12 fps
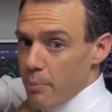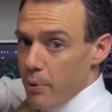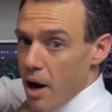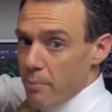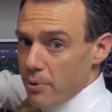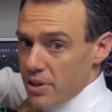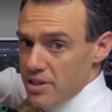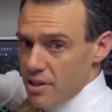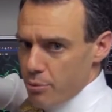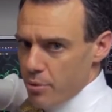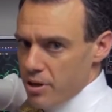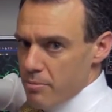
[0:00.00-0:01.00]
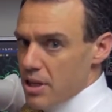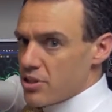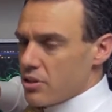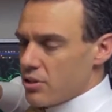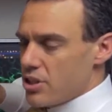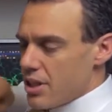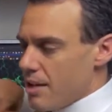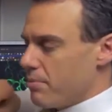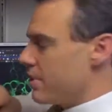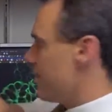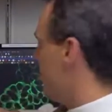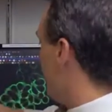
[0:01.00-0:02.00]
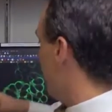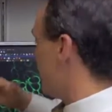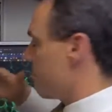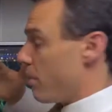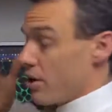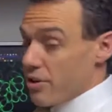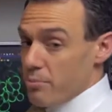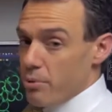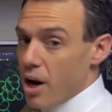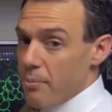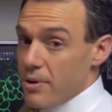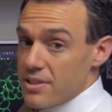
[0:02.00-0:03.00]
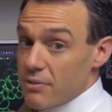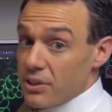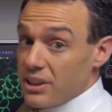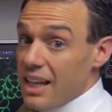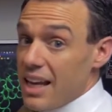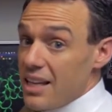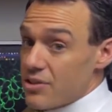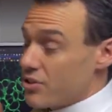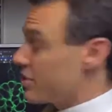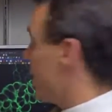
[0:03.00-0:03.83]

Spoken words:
properties, the three-dimensional shape of the cell. That's part of the properties of a laser